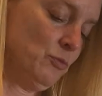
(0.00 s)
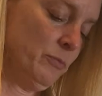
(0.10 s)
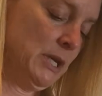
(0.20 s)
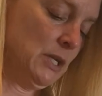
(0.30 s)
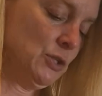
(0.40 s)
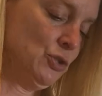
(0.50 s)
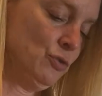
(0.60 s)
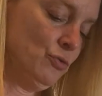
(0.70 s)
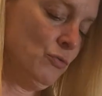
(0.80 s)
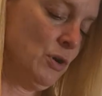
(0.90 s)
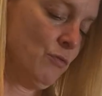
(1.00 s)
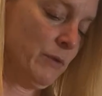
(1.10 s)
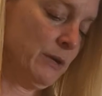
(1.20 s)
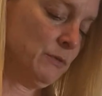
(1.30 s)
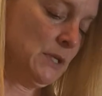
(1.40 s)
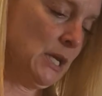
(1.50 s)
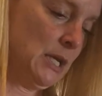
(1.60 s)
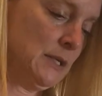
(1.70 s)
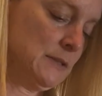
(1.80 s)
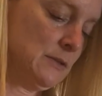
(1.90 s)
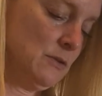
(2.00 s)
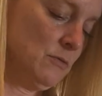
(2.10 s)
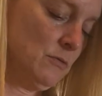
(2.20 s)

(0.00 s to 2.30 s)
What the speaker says: will make 2 round cakes. So